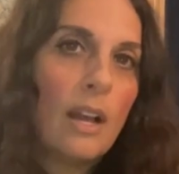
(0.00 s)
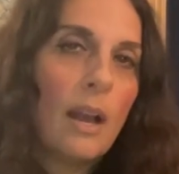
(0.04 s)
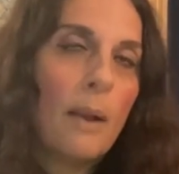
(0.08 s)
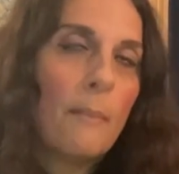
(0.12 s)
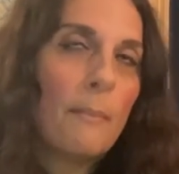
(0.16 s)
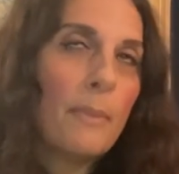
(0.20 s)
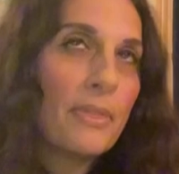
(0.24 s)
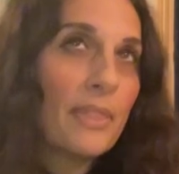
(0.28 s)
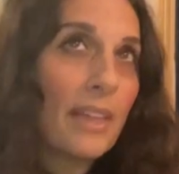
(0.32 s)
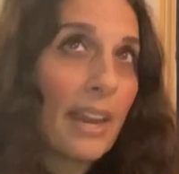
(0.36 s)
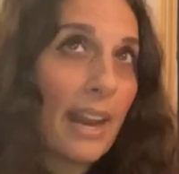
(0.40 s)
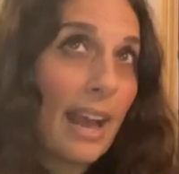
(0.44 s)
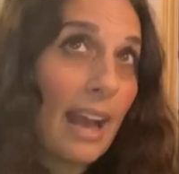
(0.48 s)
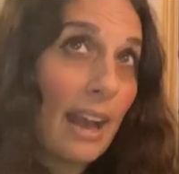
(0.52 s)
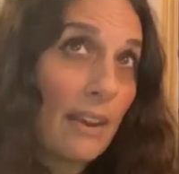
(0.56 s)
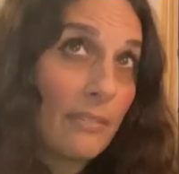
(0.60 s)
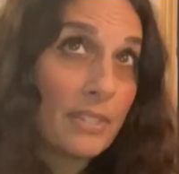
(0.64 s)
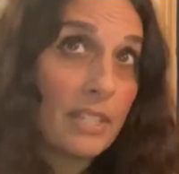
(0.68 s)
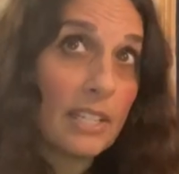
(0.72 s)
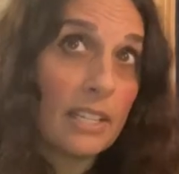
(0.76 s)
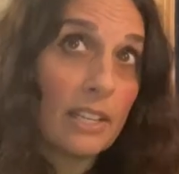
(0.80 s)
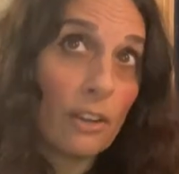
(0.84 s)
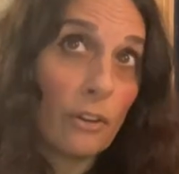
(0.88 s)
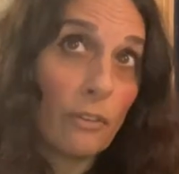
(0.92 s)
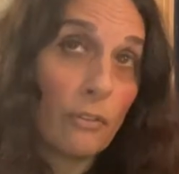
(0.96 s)
but that I have to
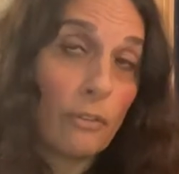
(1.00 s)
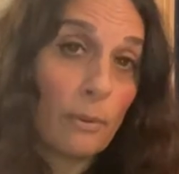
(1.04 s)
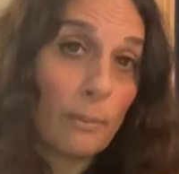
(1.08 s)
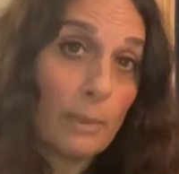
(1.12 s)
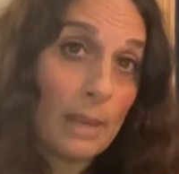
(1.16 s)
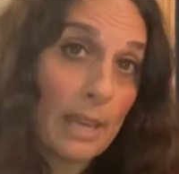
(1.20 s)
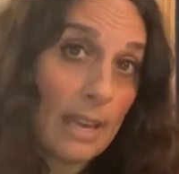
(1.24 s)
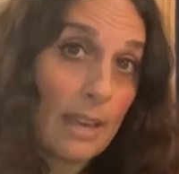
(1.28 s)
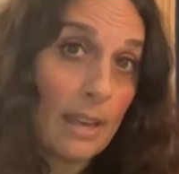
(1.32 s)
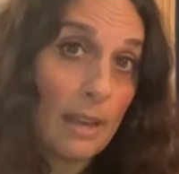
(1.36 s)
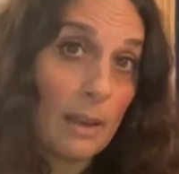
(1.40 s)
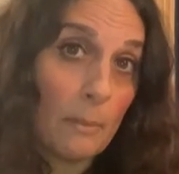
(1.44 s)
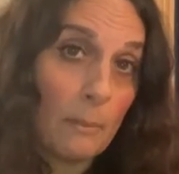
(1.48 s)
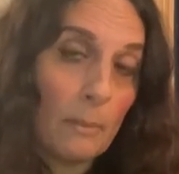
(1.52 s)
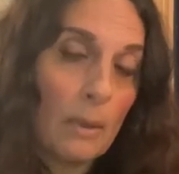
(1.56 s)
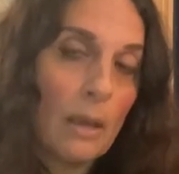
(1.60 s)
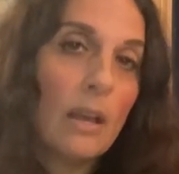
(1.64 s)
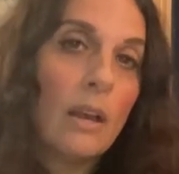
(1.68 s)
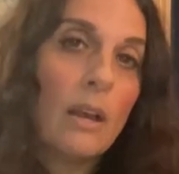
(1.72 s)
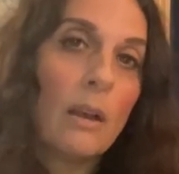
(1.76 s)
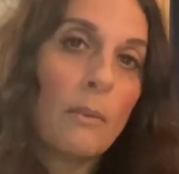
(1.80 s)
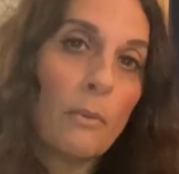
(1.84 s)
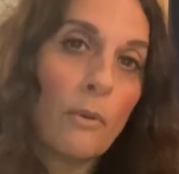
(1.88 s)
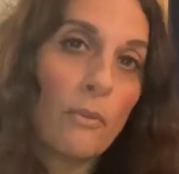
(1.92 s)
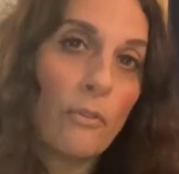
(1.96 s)
hear from him
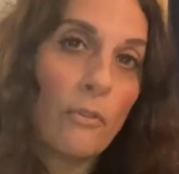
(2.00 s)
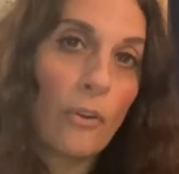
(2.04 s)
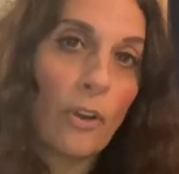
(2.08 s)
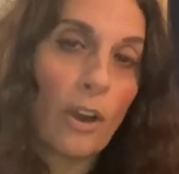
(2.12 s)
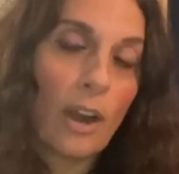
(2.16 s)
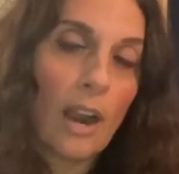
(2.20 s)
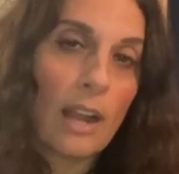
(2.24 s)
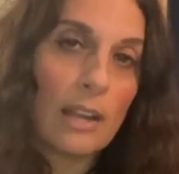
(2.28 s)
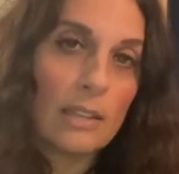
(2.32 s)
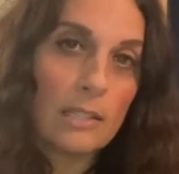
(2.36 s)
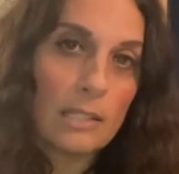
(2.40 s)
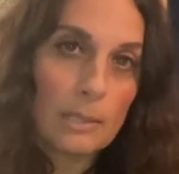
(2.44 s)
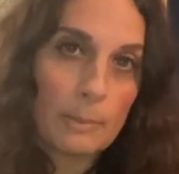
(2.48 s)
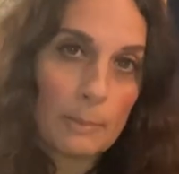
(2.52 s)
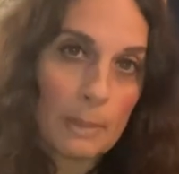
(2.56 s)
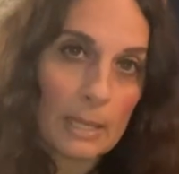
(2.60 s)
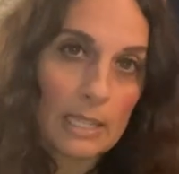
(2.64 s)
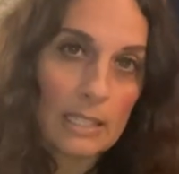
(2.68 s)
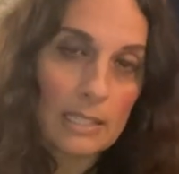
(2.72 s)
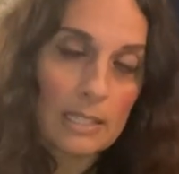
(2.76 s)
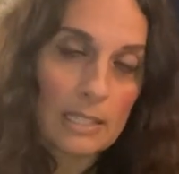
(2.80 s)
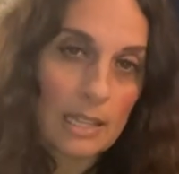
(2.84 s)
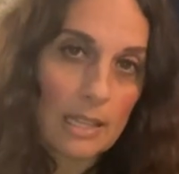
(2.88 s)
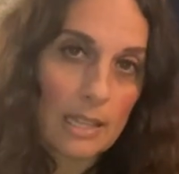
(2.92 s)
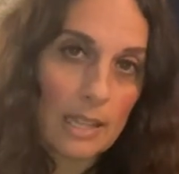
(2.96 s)
before I
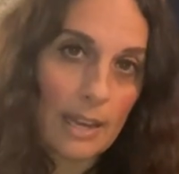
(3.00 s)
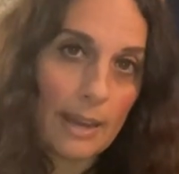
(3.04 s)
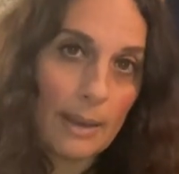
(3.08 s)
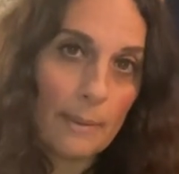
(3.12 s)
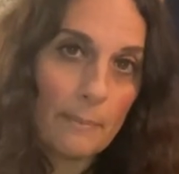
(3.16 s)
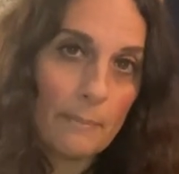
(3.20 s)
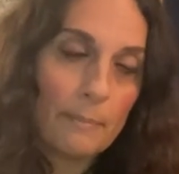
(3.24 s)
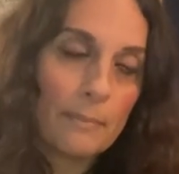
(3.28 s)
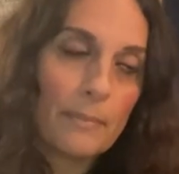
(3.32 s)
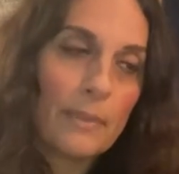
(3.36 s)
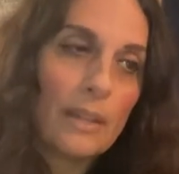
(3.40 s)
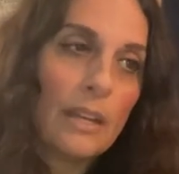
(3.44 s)
speak to them.